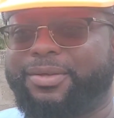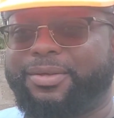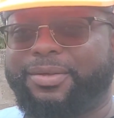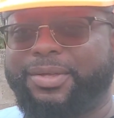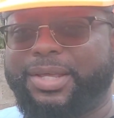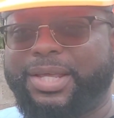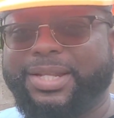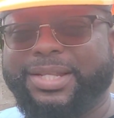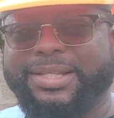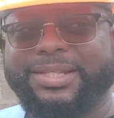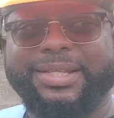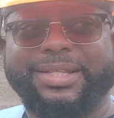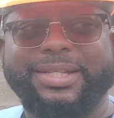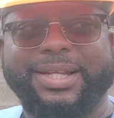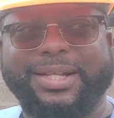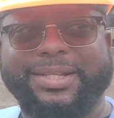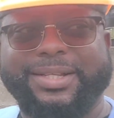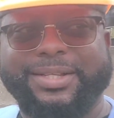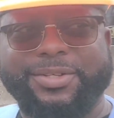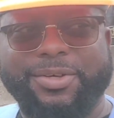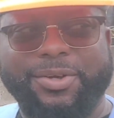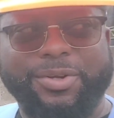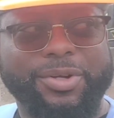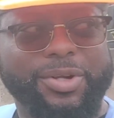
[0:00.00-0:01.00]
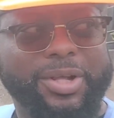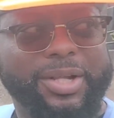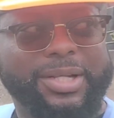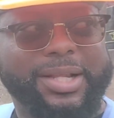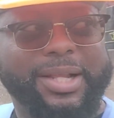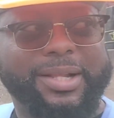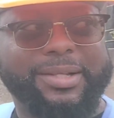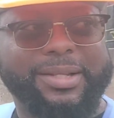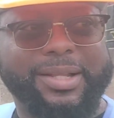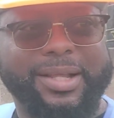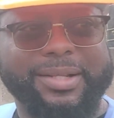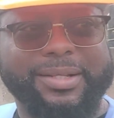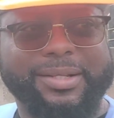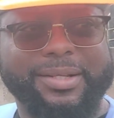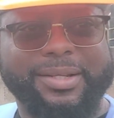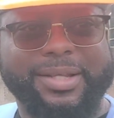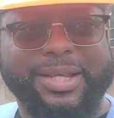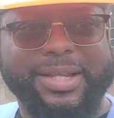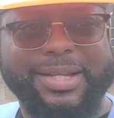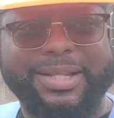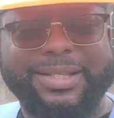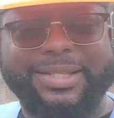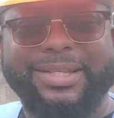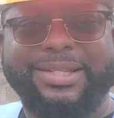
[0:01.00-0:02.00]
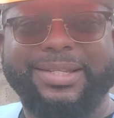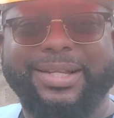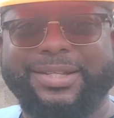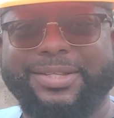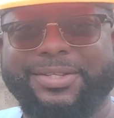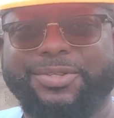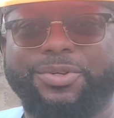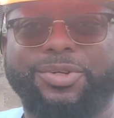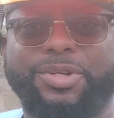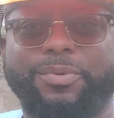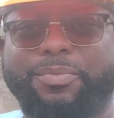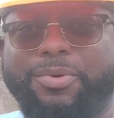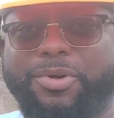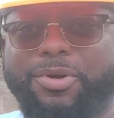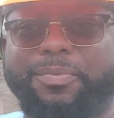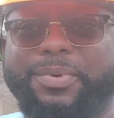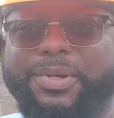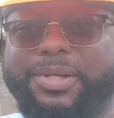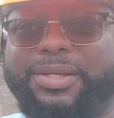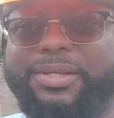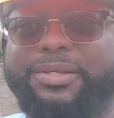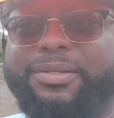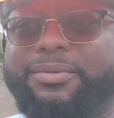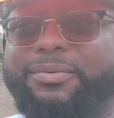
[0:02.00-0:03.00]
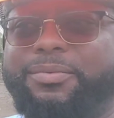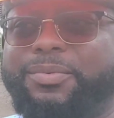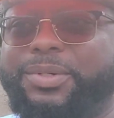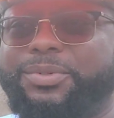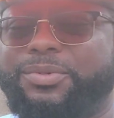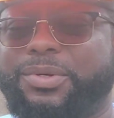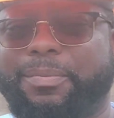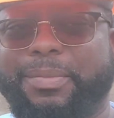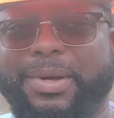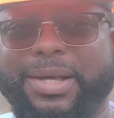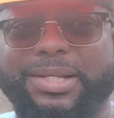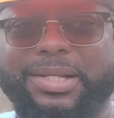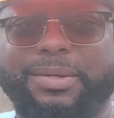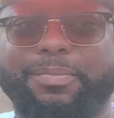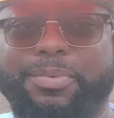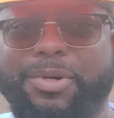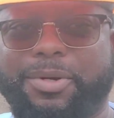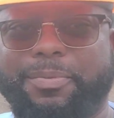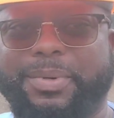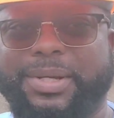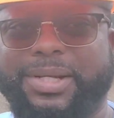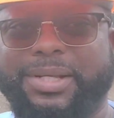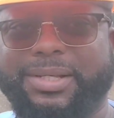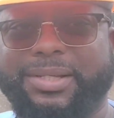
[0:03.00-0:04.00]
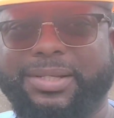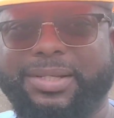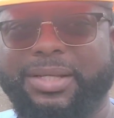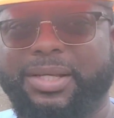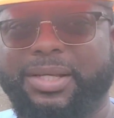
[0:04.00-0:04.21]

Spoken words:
anything that is on the property, when you are buying a property,